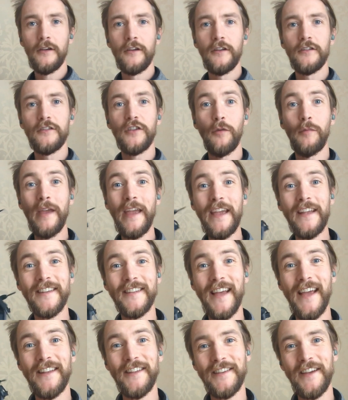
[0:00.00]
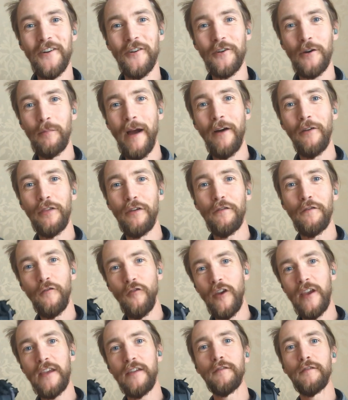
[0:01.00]
So I'm here today to talk about the
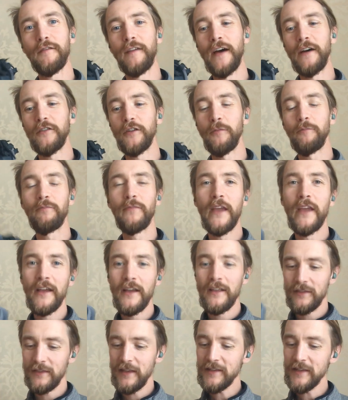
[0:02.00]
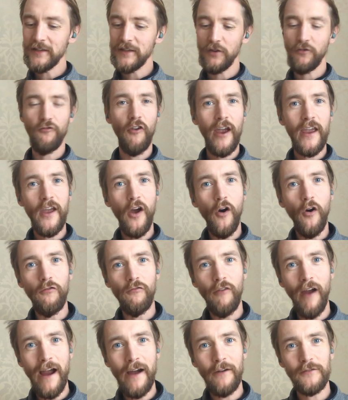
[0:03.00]
Freet Feldom. This is a great
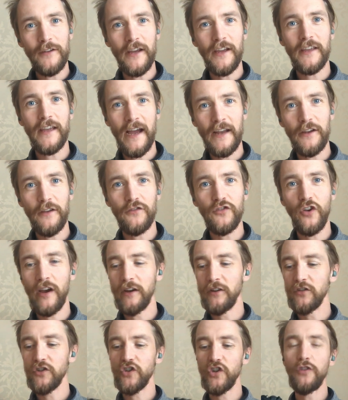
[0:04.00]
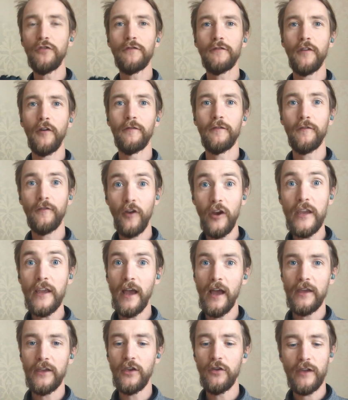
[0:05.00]
all-rounder kind of trail shoe from Freet,
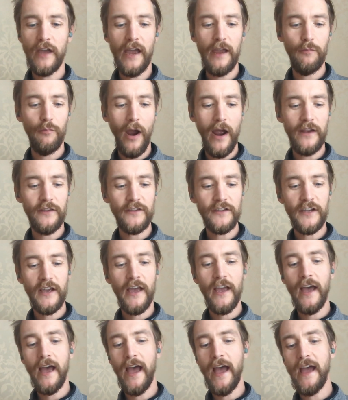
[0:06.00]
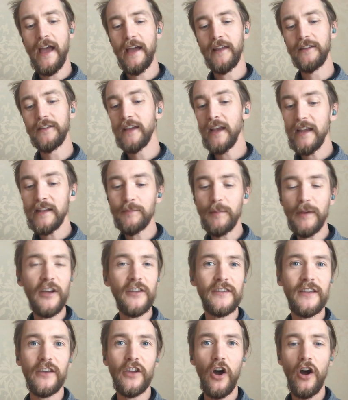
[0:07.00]
a UK brand. And it's
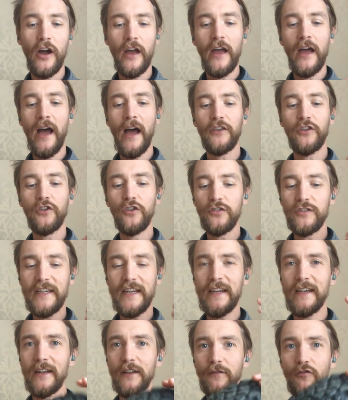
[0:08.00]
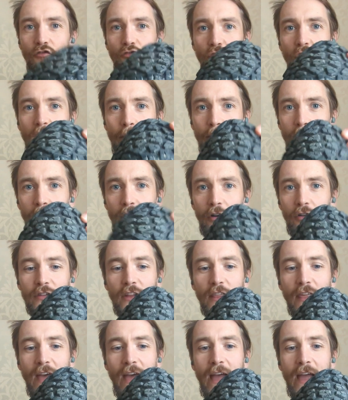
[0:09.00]
because they got a good deal of grip
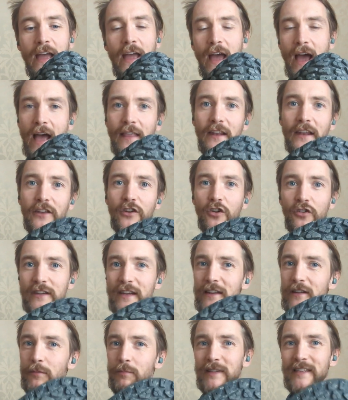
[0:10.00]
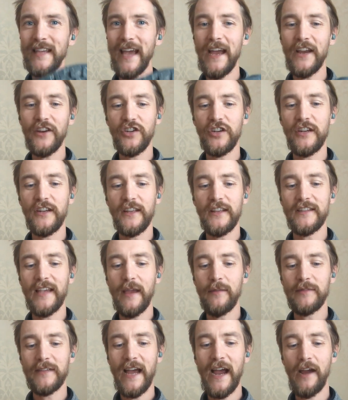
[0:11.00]
under there and then a good deal of protection at the
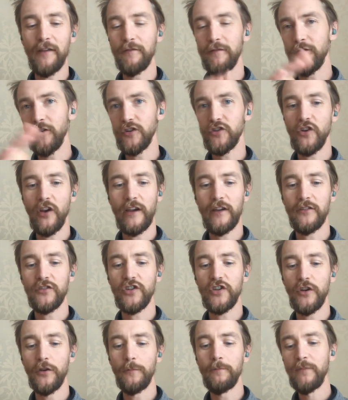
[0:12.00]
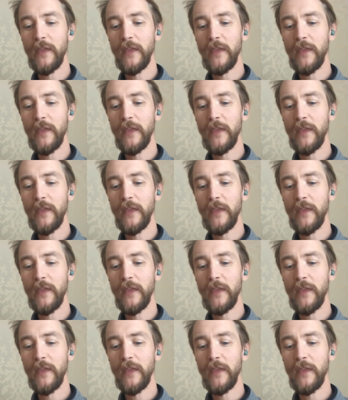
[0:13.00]
same time for a trail shoe.